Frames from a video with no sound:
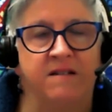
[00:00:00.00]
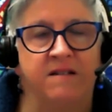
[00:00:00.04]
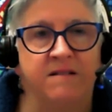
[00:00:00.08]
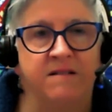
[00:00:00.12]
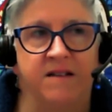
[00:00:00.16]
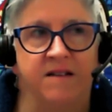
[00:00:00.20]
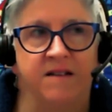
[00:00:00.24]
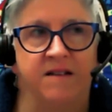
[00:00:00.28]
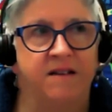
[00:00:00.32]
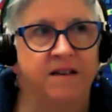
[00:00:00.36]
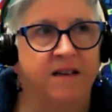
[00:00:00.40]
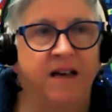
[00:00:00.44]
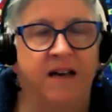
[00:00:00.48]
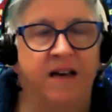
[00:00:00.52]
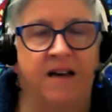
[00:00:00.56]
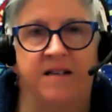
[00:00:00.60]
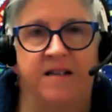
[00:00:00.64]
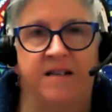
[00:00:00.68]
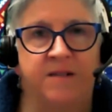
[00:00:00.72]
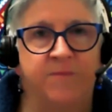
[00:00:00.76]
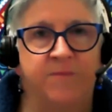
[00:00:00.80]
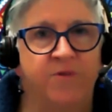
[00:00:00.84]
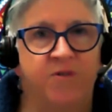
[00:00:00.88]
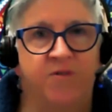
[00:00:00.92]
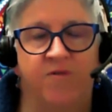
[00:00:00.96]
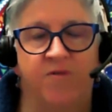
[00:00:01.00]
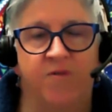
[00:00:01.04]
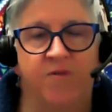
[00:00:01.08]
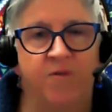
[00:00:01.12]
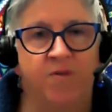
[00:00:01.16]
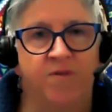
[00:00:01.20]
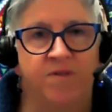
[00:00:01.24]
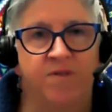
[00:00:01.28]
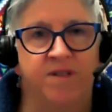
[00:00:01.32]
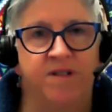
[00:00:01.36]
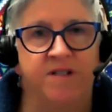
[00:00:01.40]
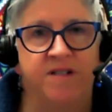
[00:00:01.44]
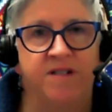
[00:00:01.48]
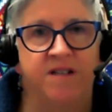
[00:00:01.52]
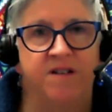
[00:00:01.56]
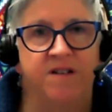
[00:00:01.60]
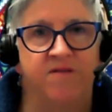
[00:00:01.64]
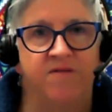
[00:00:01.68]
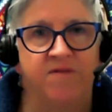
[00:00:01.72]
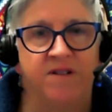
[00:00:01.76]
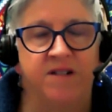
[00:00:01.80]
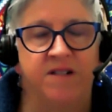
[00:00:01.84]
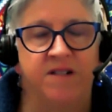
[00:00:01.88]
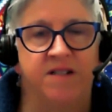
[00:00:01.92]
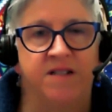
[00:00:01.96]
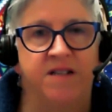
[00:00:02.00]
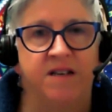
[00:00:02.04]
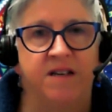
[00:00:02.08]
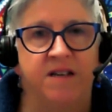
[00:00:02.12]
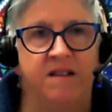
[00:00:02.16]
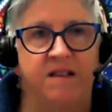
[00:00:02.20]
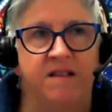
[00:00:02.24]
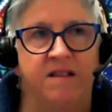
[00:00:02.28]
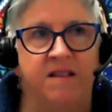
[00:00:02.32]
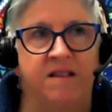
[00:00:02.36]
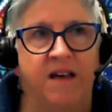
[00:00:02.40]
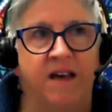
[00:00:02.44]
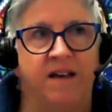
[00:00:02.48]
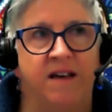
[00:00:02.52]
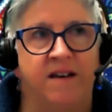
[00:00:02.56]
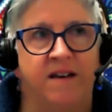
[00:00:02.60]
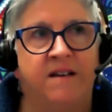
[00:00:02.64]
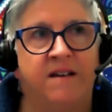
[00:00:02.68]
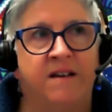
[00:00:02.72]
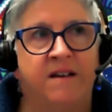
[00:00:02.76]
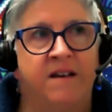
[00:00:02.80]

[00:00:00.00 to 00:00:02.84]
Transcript: like a case put forward that's convincing that